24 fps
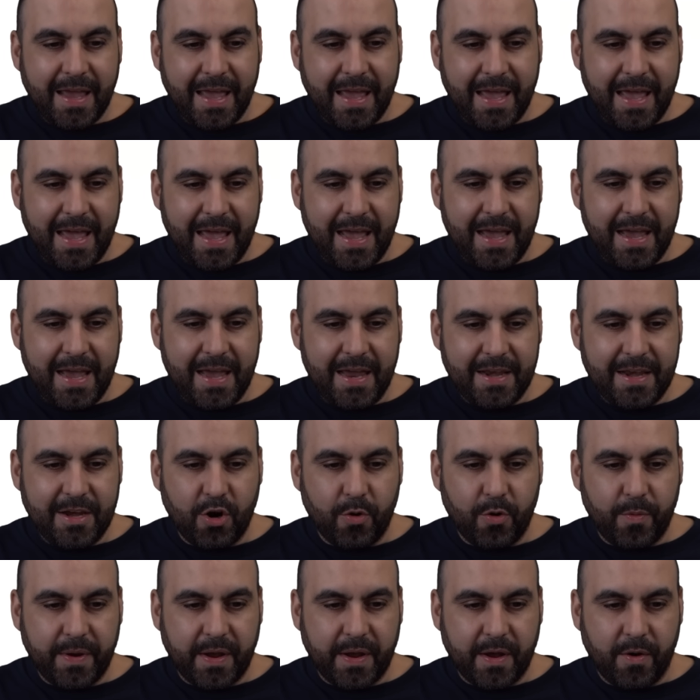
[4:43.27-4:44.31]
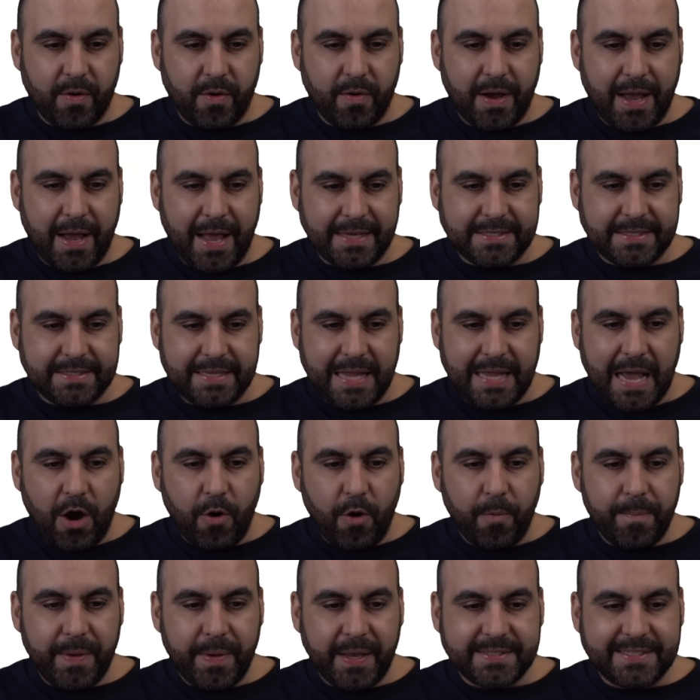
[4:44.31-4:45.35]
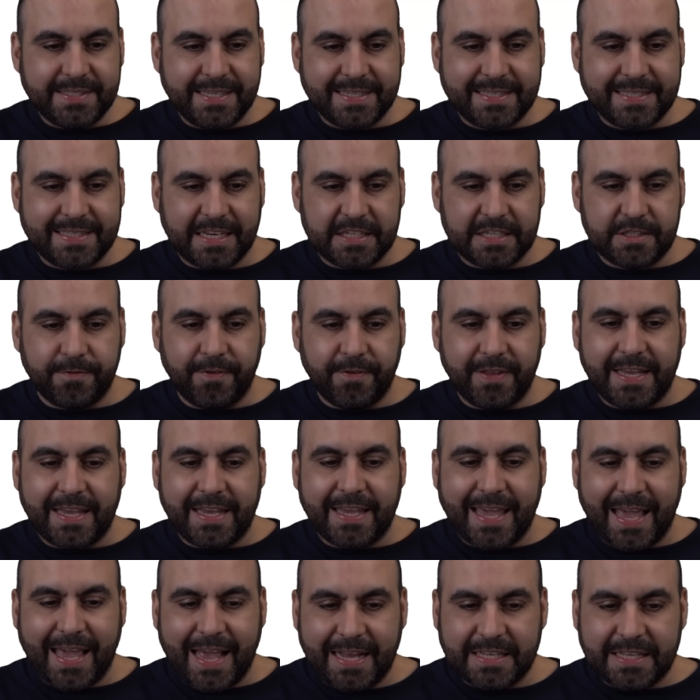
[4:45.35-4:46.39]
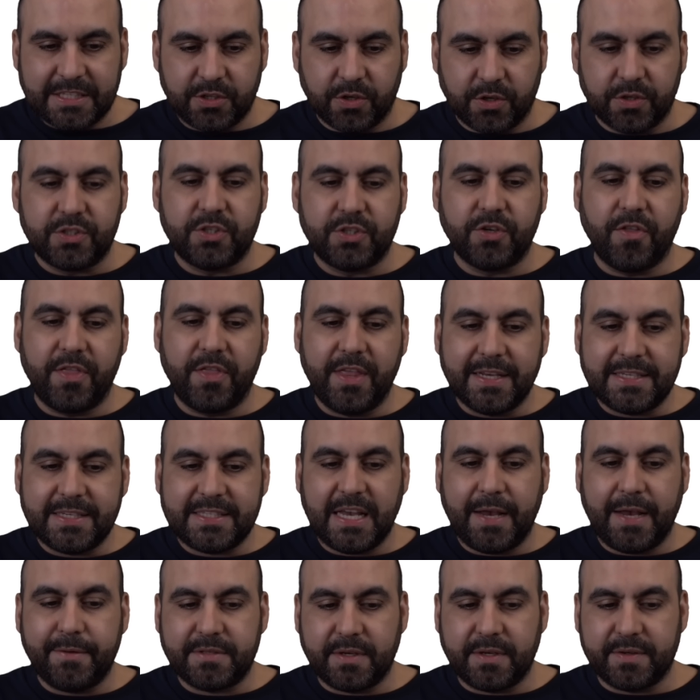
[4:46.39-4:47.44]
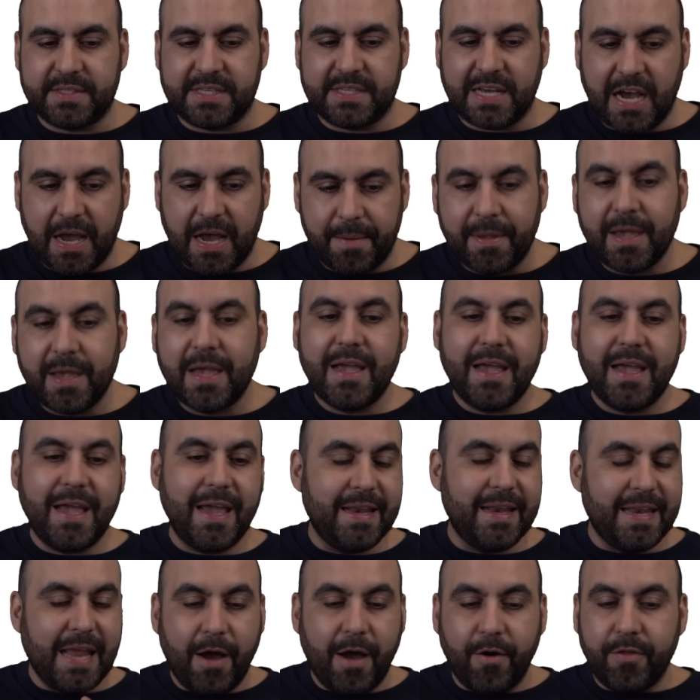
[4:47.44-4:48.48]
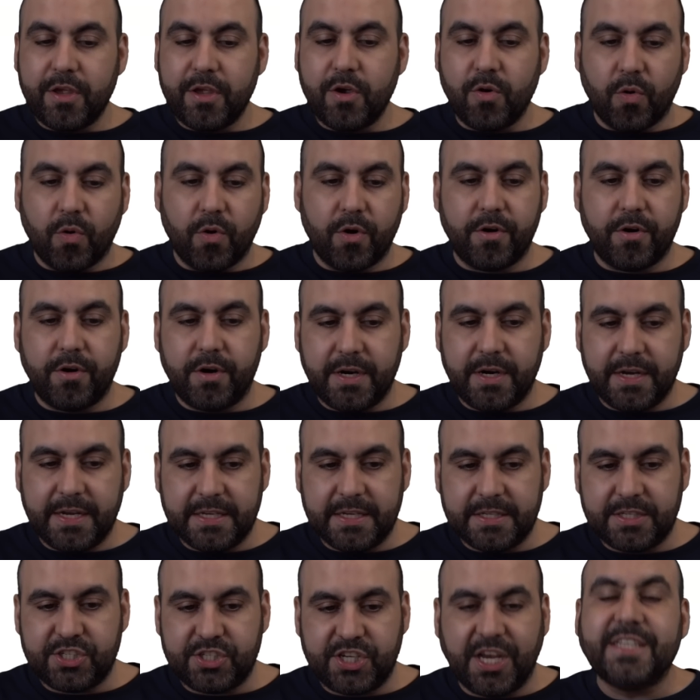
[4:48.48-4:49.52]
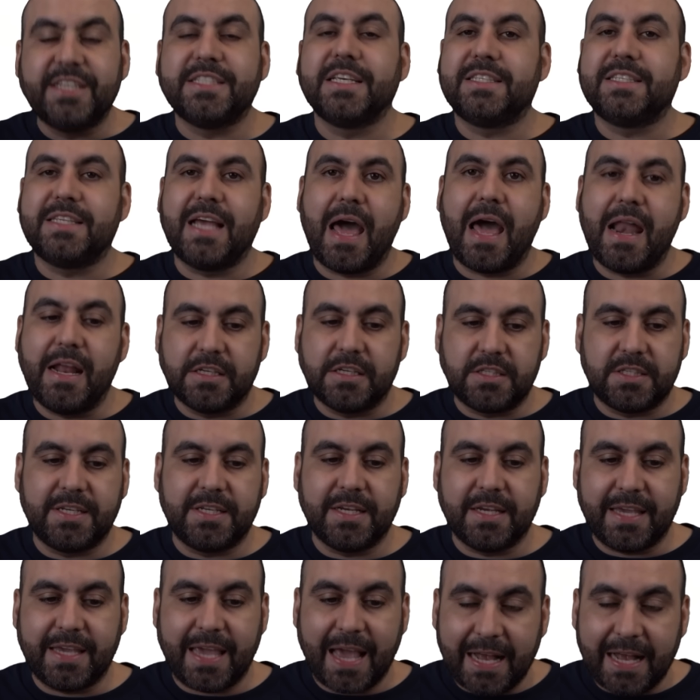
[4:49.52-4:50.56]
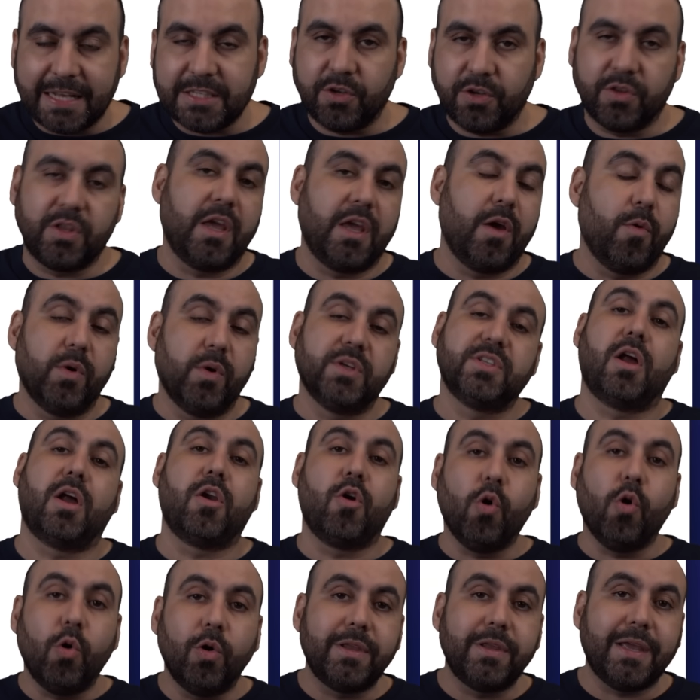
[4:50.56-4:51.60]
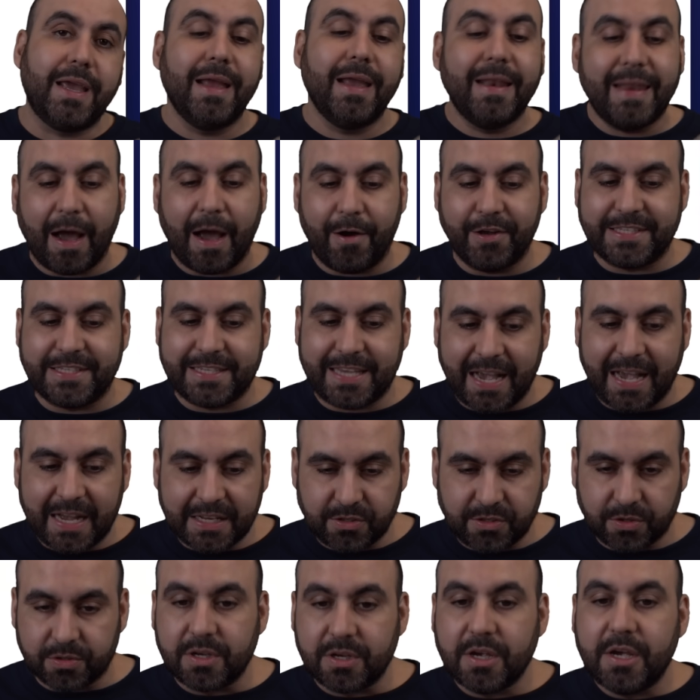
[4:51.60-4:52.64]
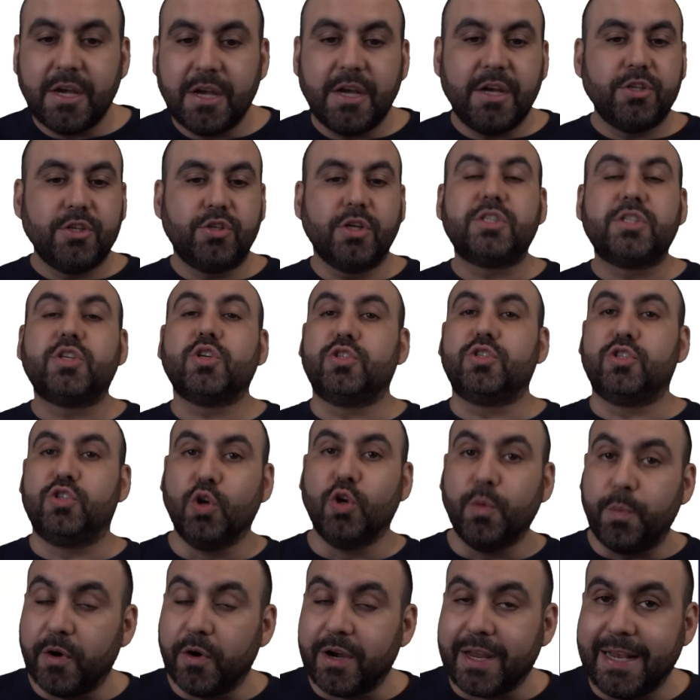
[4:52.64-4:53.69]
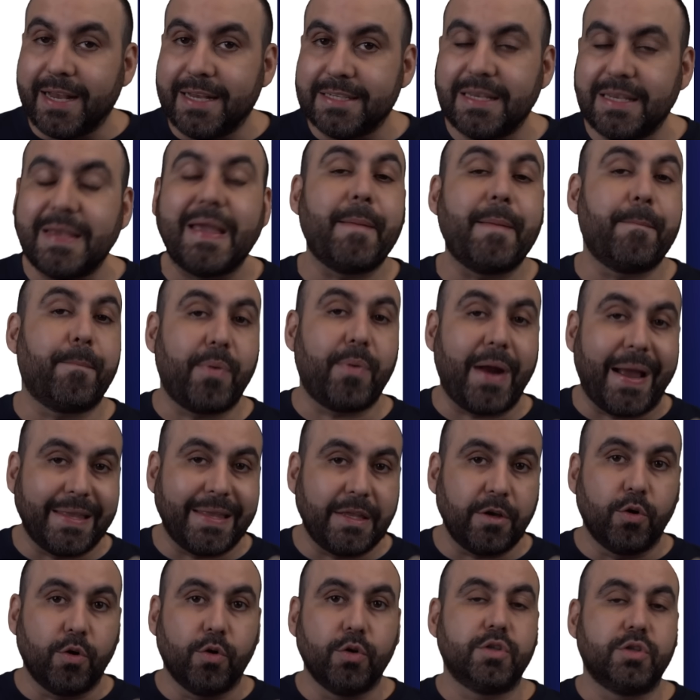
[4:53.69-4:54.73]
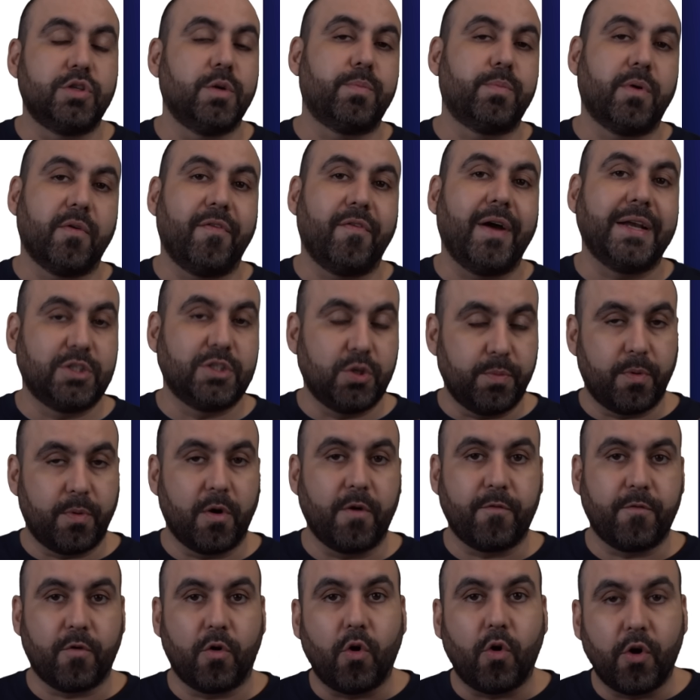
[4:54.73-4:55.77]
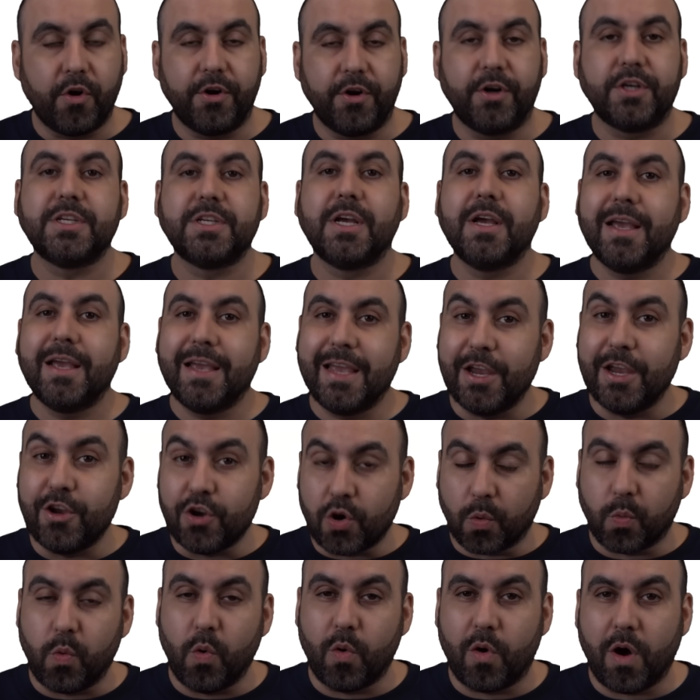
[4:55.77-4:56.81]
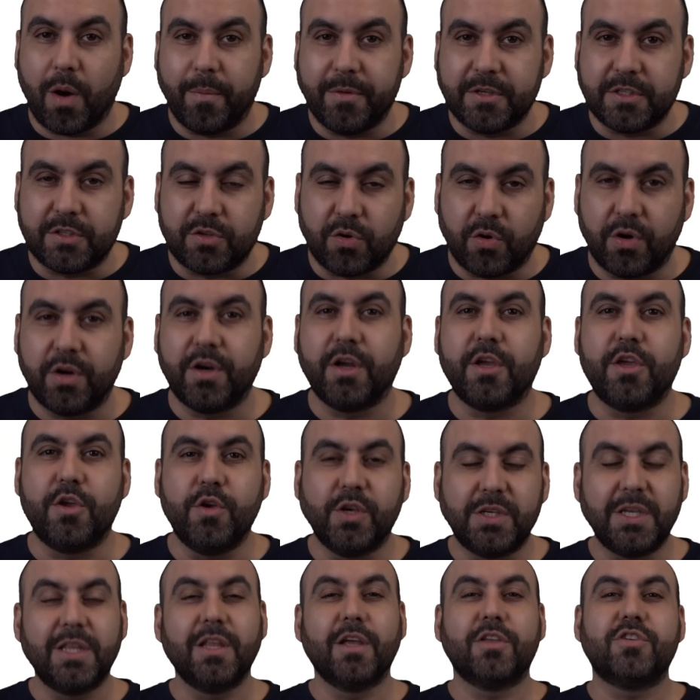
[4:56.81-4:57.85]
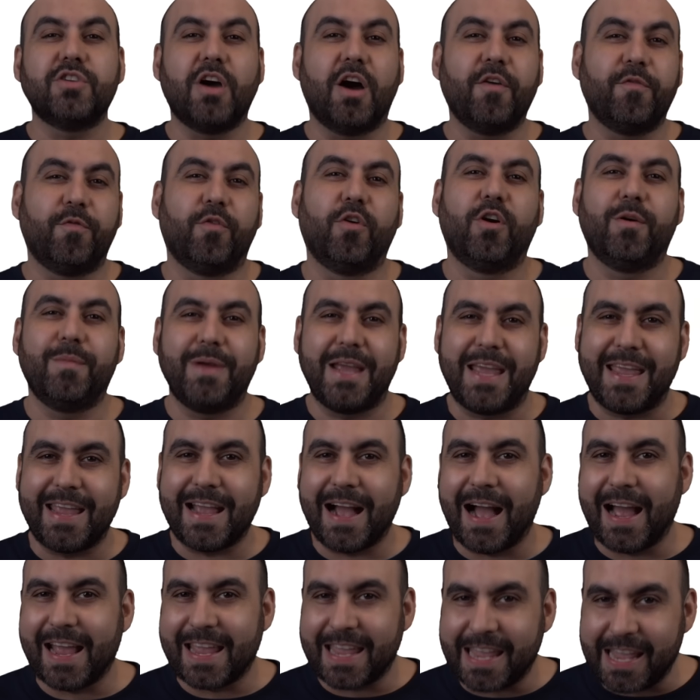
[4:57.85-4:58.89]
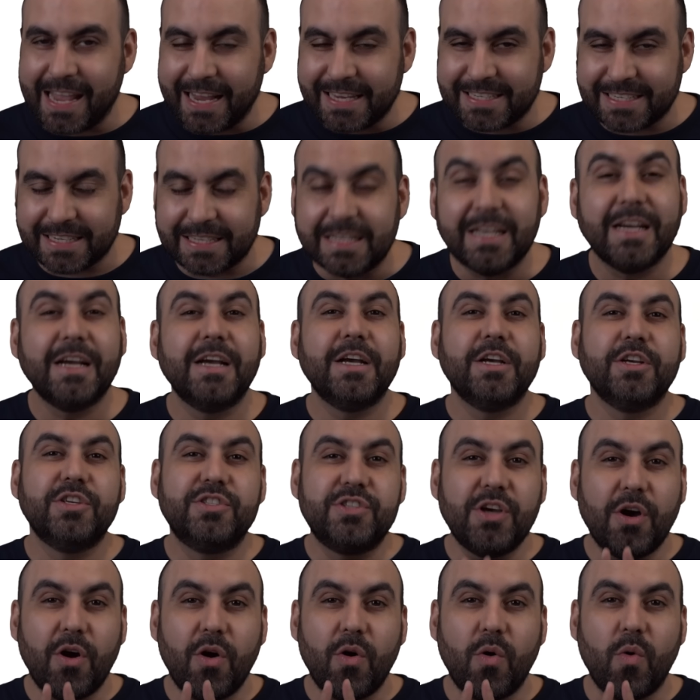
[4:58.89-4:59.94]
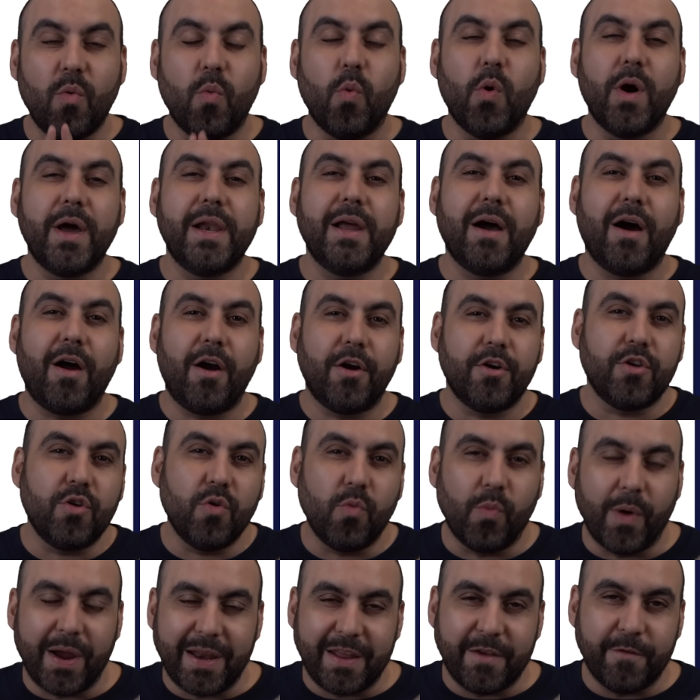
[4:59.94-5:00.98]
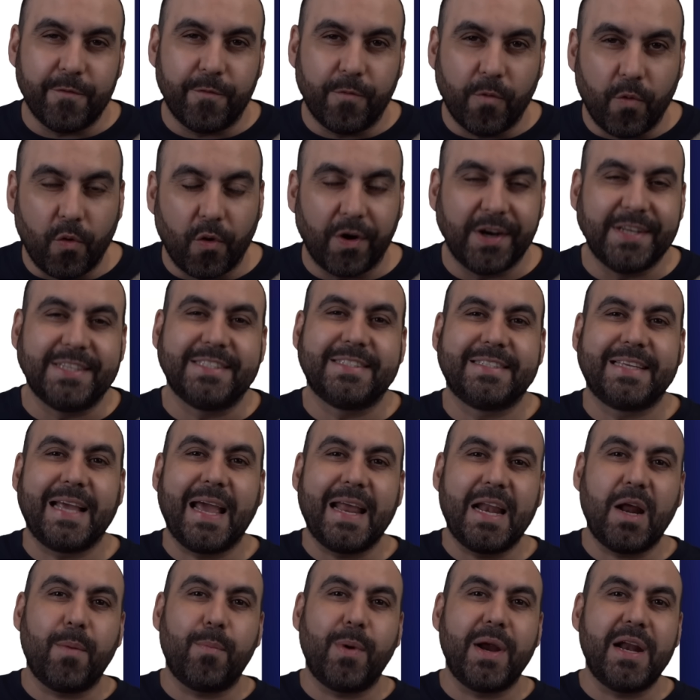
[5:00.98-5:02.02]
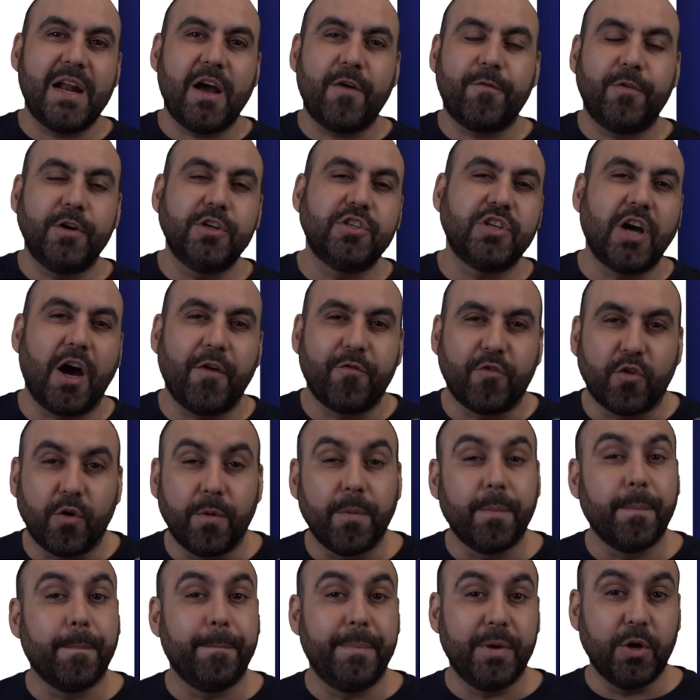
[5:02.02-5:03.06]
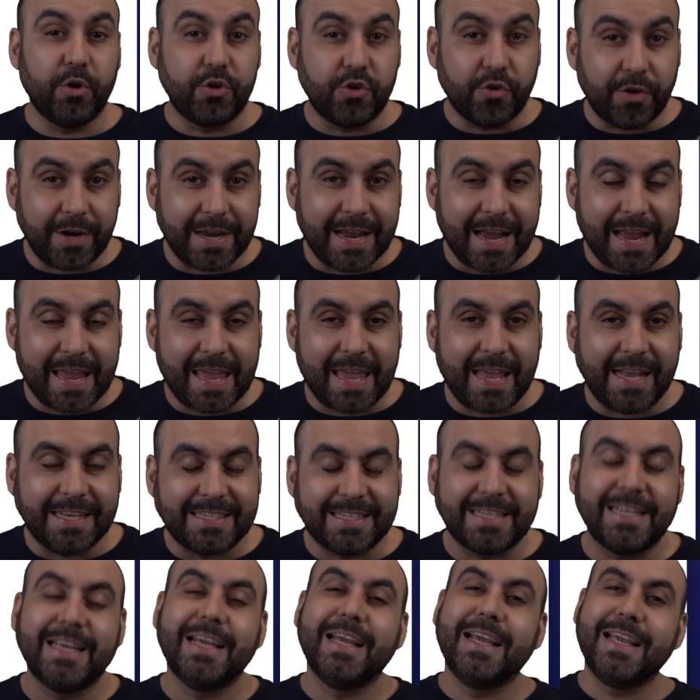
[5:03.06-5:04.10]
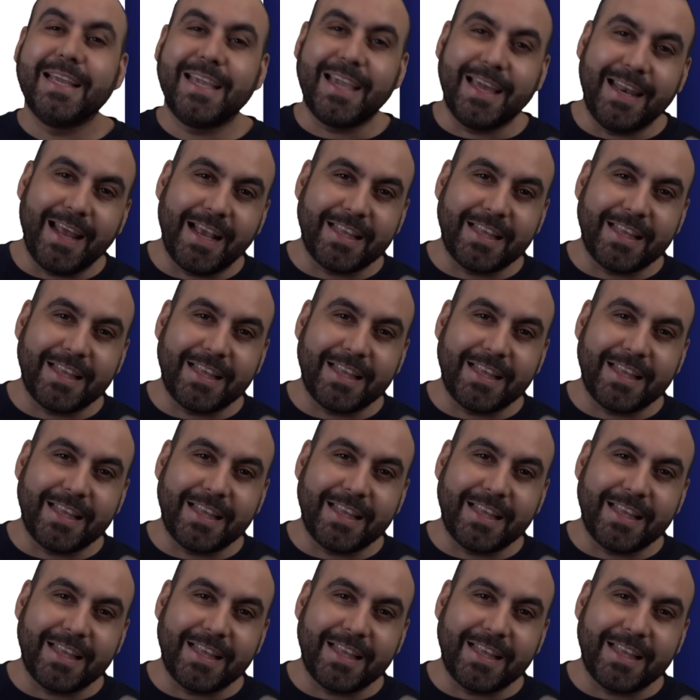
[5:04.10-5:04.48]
And here we go. Has now been successfully canceled. So this saves us time. And now the order is changed the status to canceled. It was on hold and now it's canceled. So it's super easy and practical to provide support for orders in your WooCommerce store using the Jotform AI Agent. So what are you waiting for? Sign up right now for Jotform, build your AI agent, connect